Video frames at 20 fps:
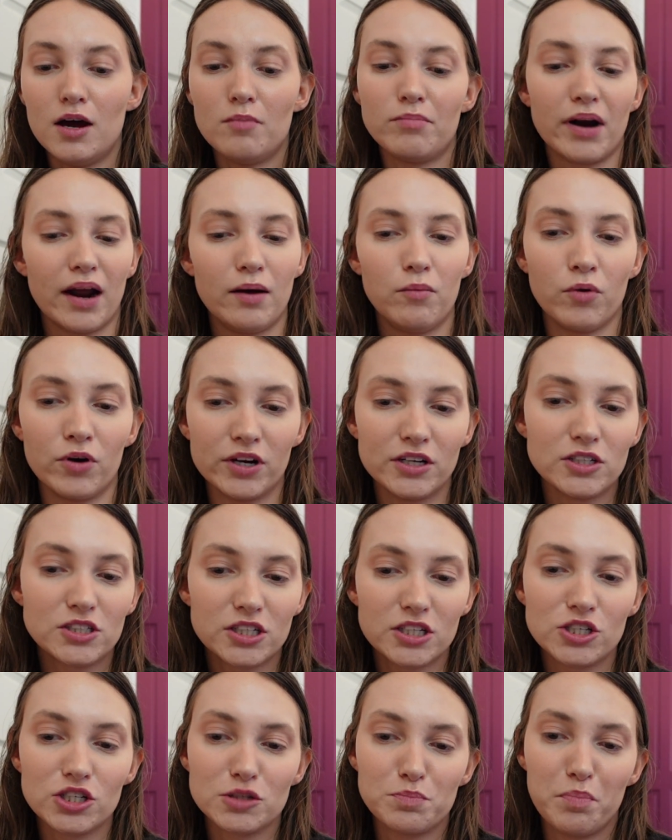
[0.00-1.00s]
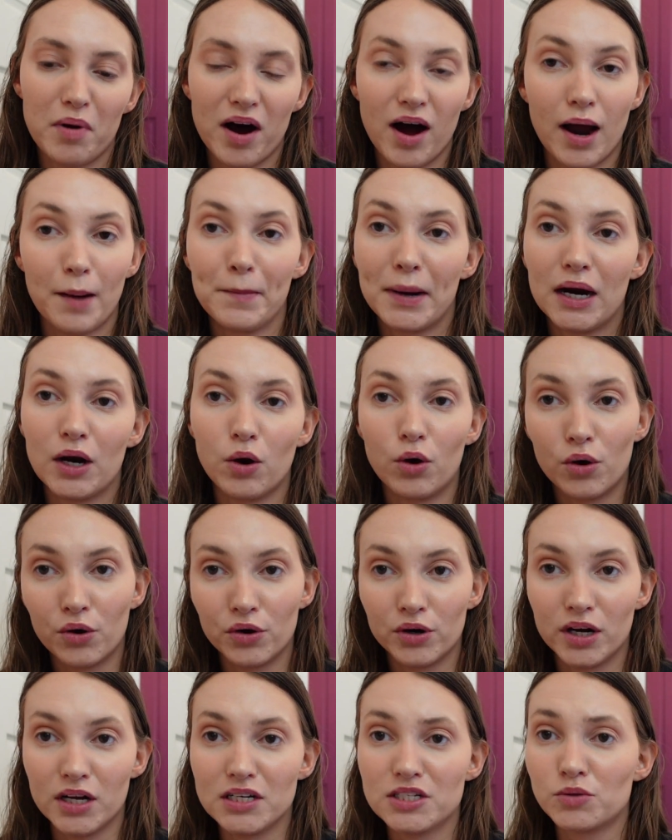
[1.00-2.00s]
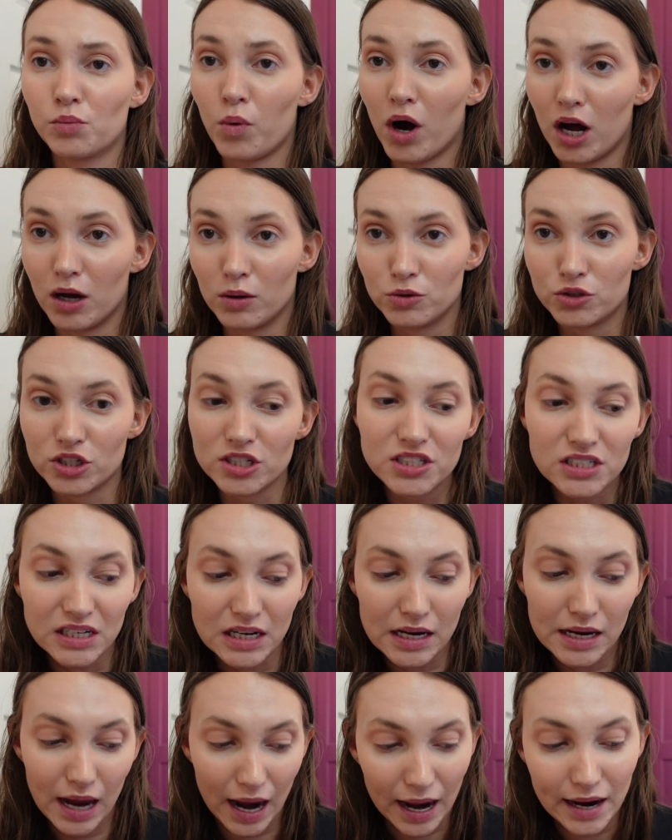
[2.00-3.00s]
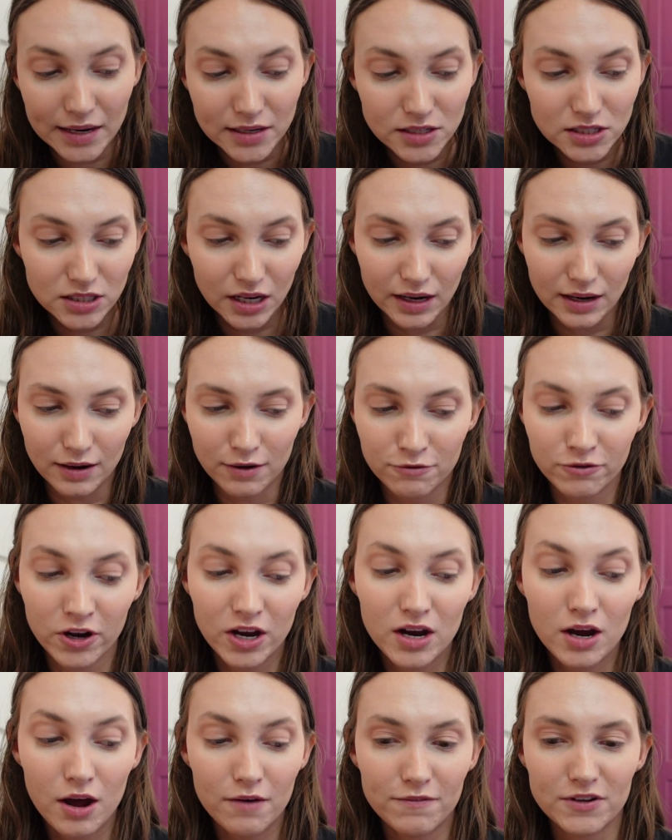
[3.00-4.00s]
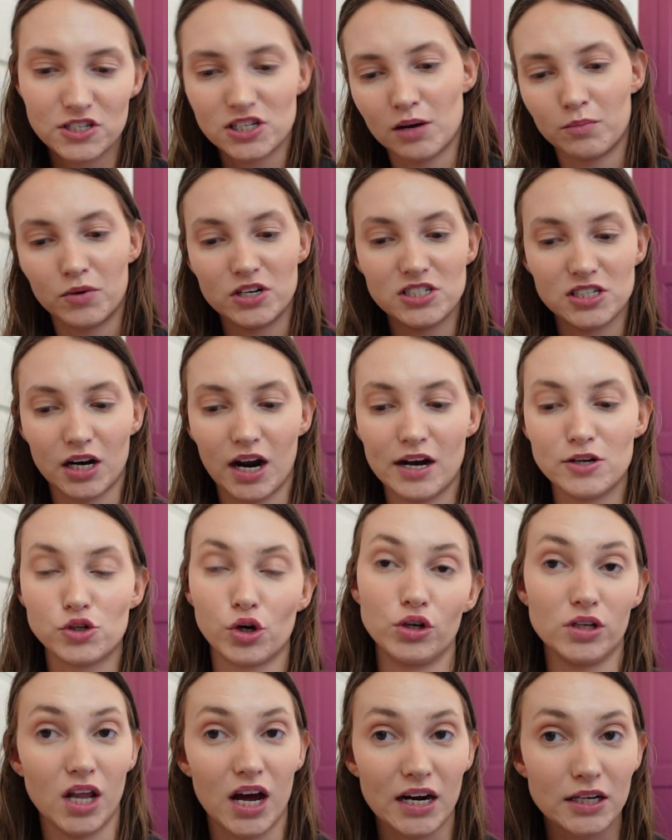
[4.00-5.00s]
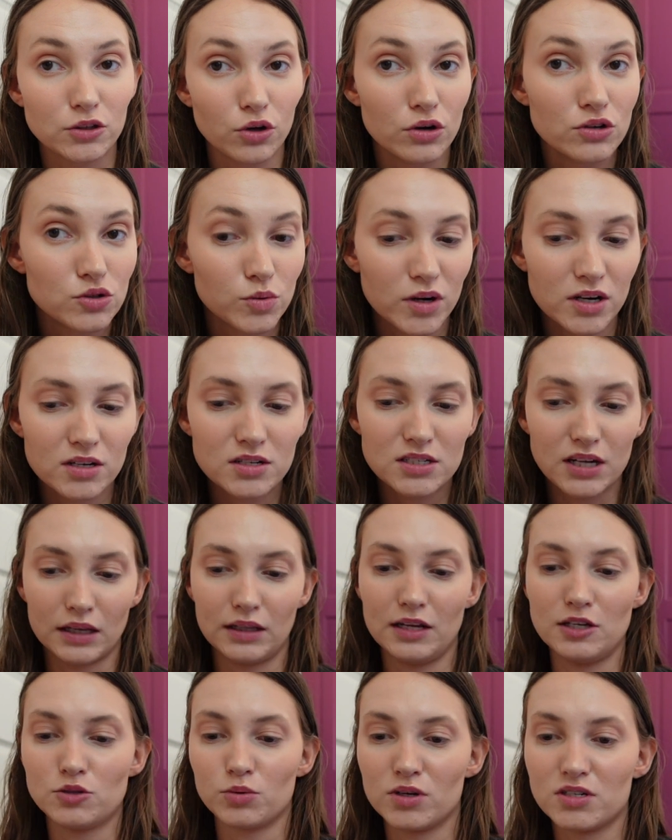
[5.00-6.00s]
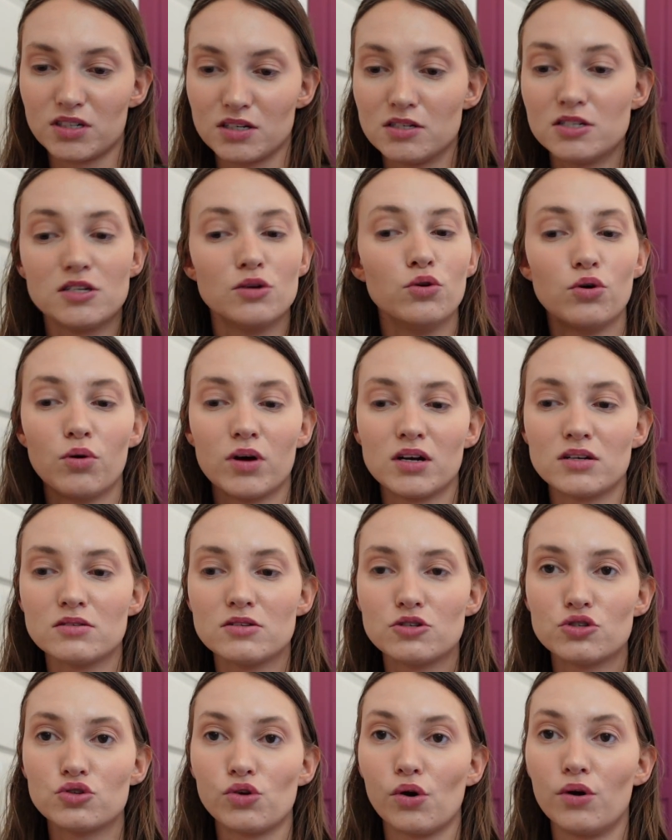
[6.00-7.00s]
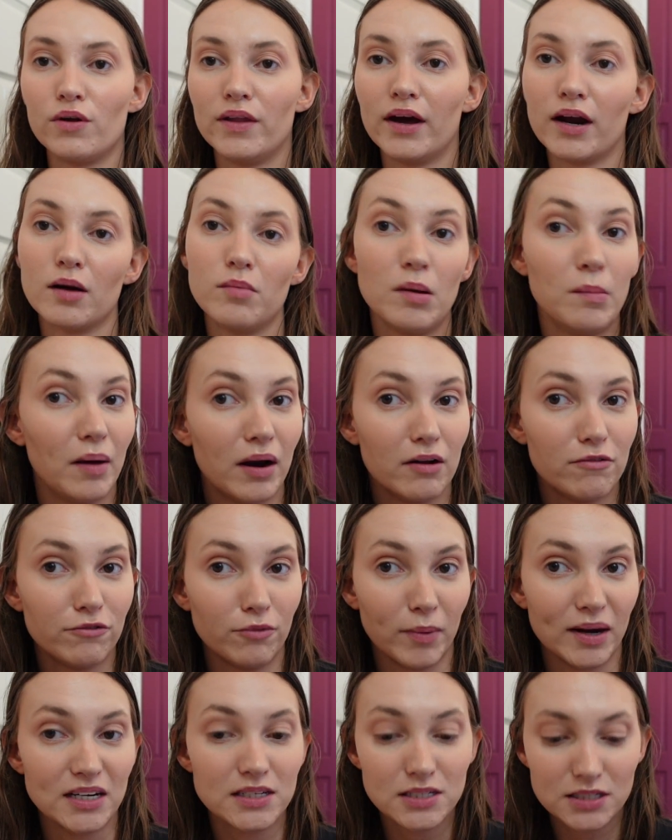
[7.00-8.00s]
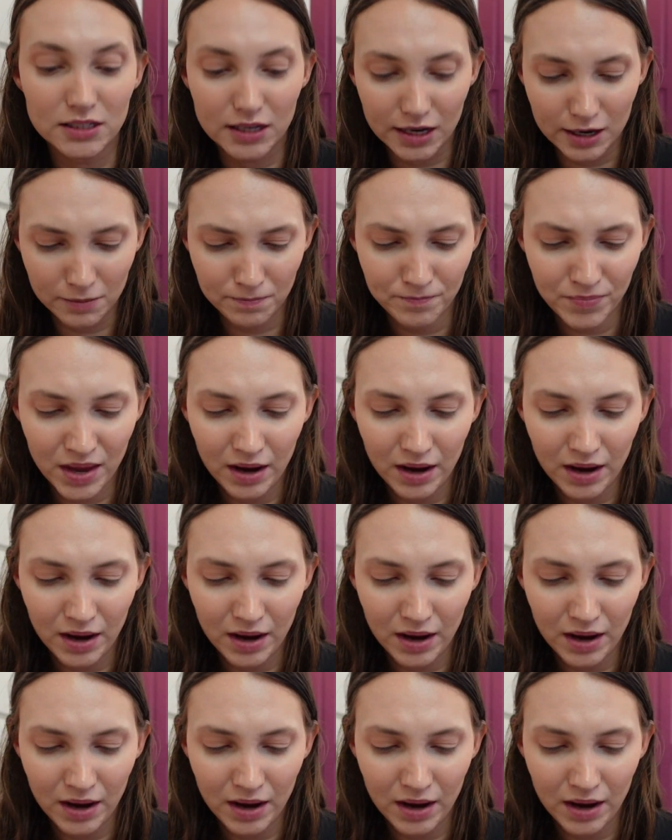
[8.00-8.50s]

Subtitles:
But I wanted to just buy my own as well, just in case if for some reason I don't like those ones, and these ones are silk ones, so they're going to be better for my skin.